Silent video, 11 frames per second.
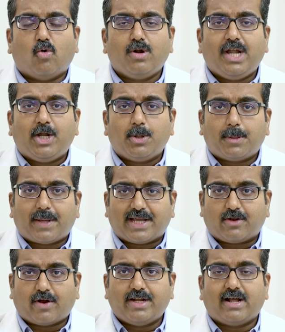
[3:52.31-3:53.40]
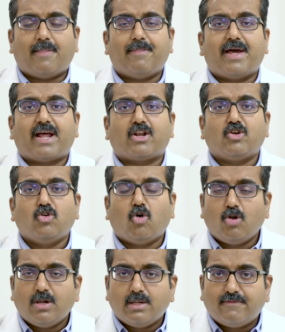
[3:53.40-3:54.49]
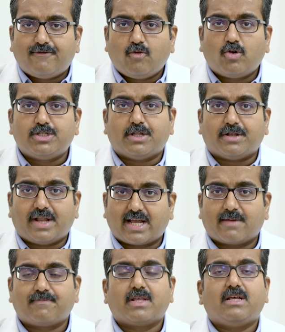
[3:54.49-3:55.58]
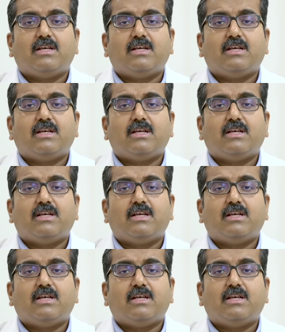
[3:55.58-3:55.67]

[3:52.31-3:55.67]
only to the thyroid and there are no lymph nodes in the neck,